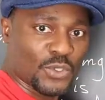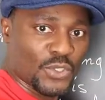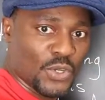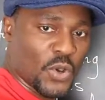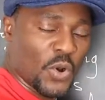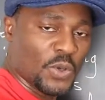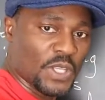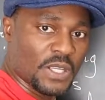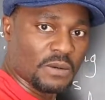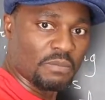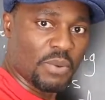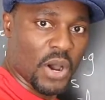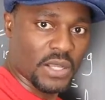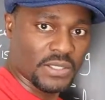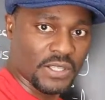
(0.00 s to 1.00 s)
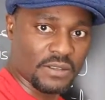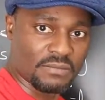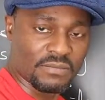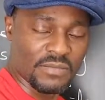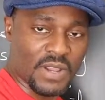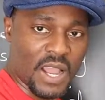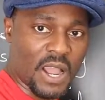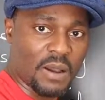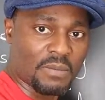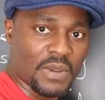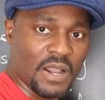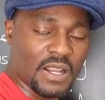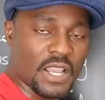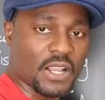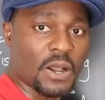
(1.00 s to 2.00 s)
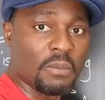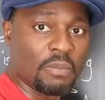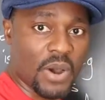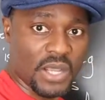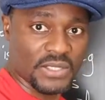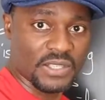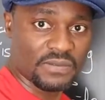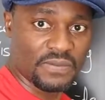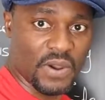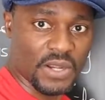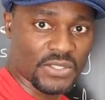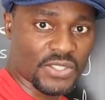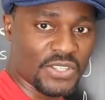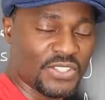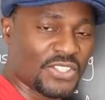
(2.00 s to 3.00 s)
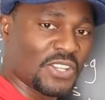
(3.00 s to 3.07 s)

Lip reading: what you call the composite, a composite function.